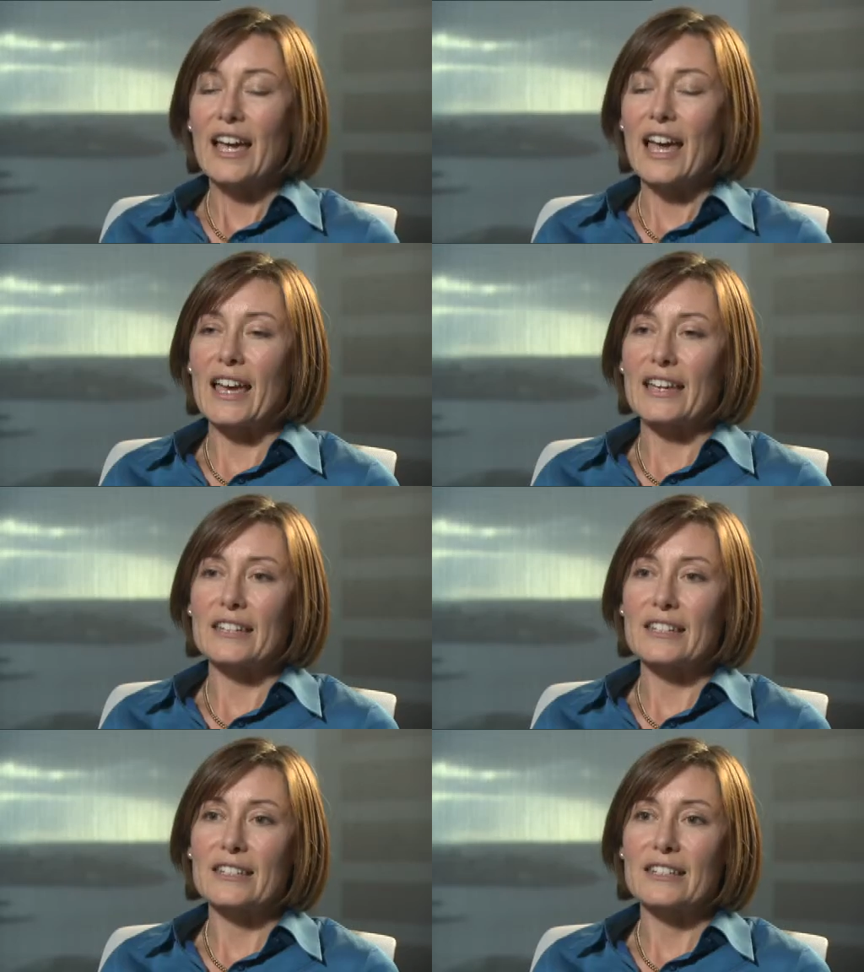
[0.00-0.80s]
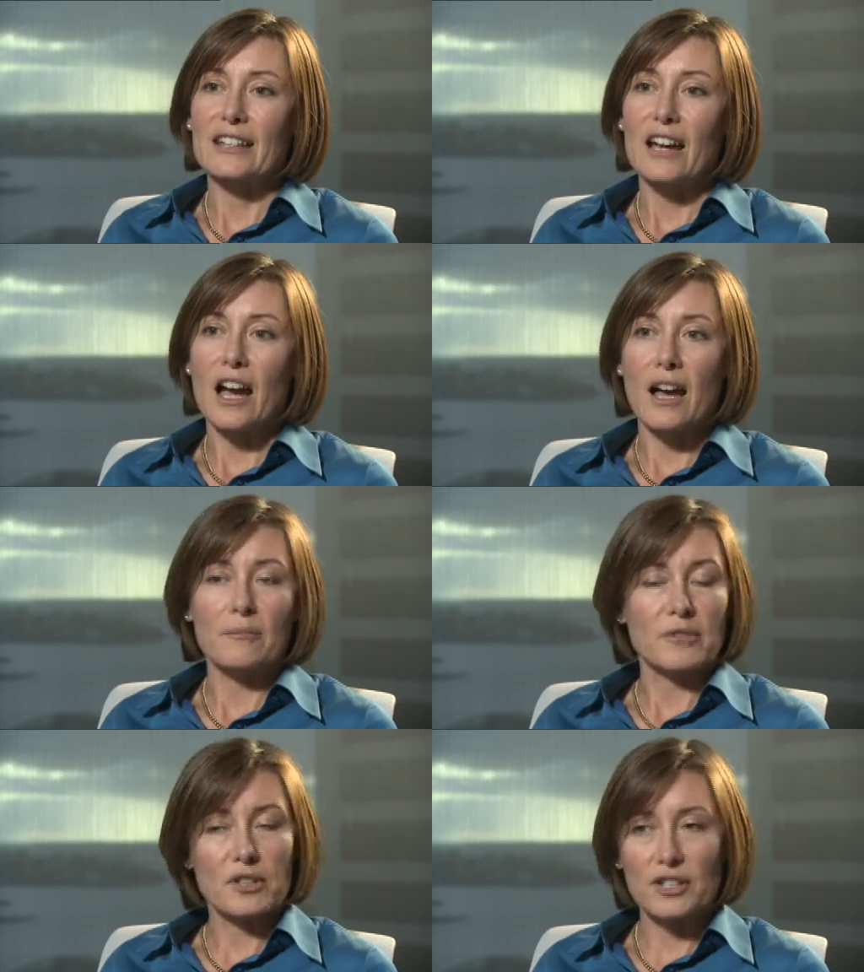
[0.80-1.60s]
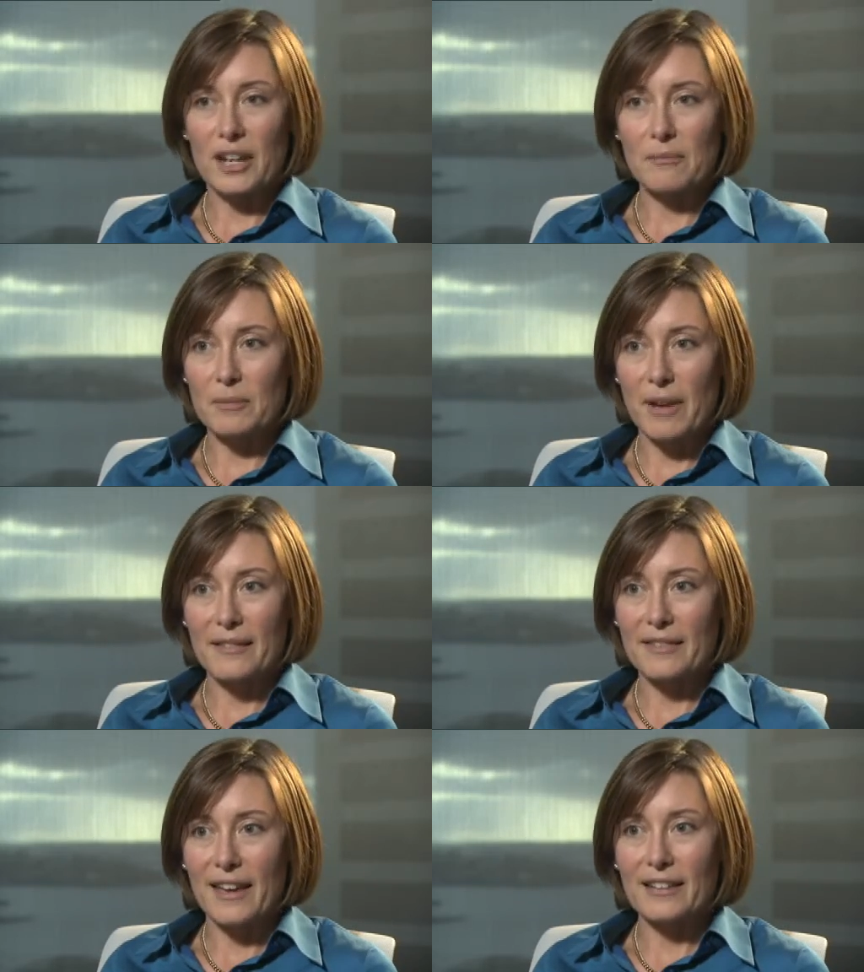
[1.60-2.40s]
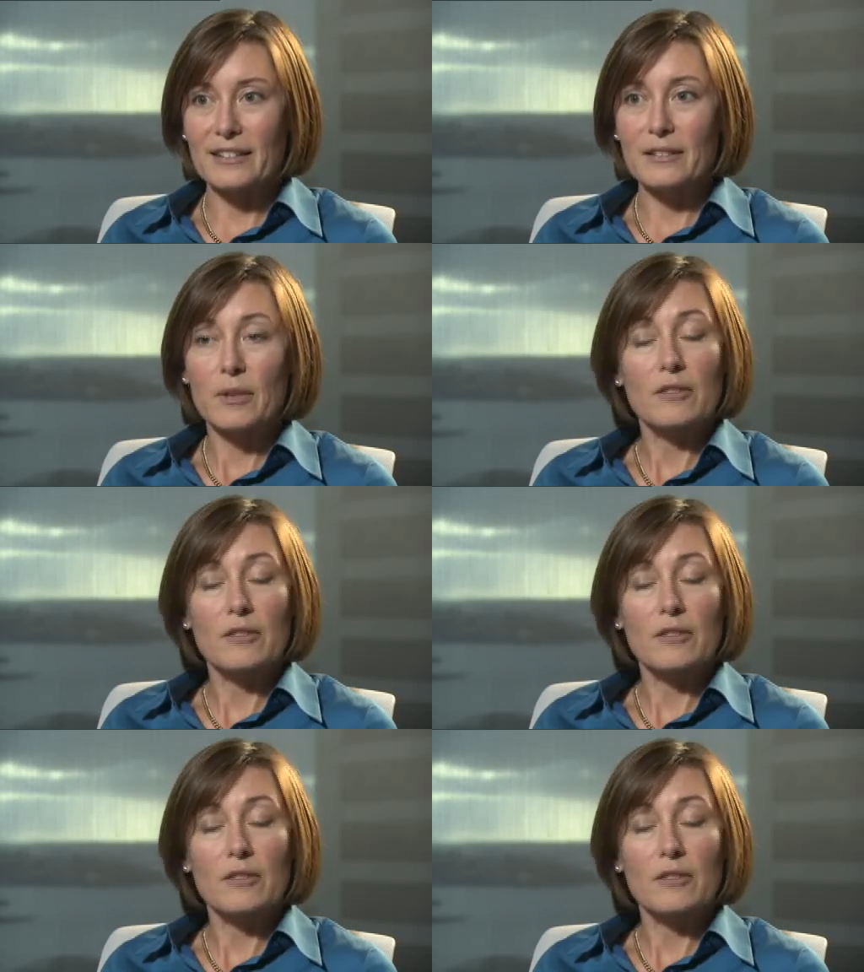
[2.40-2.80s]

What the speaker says: and I'm not ashamed about that.